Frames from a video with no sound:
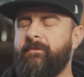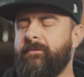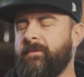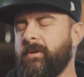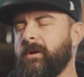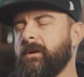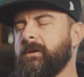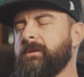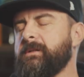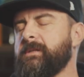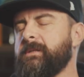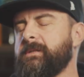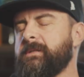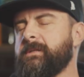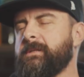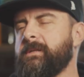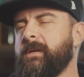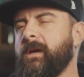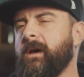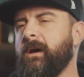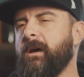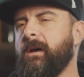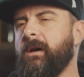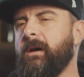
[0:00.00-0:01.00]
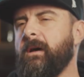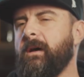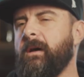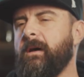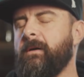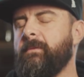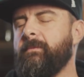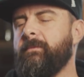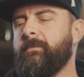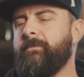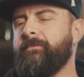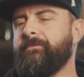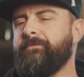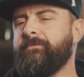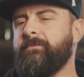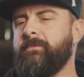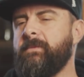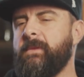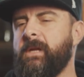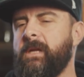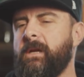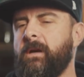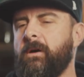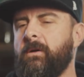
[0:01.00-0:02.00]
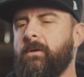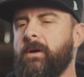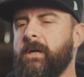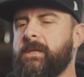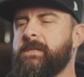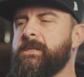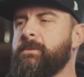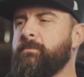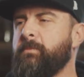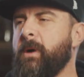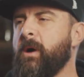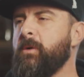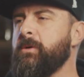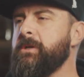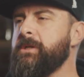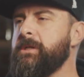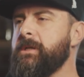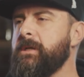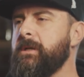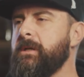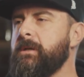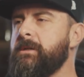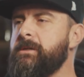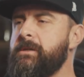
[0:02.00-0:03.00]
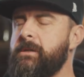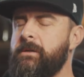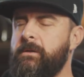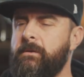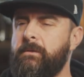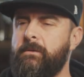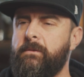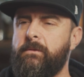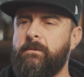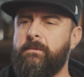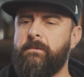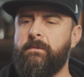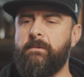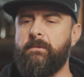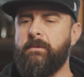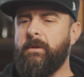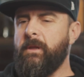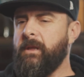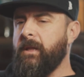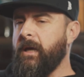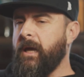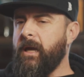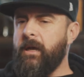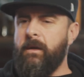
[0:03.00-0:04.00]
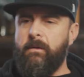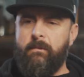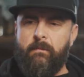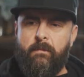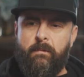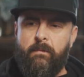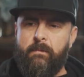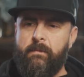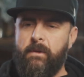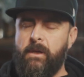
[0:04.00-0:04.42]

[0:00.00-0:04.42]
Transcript: first um, you know exposure to like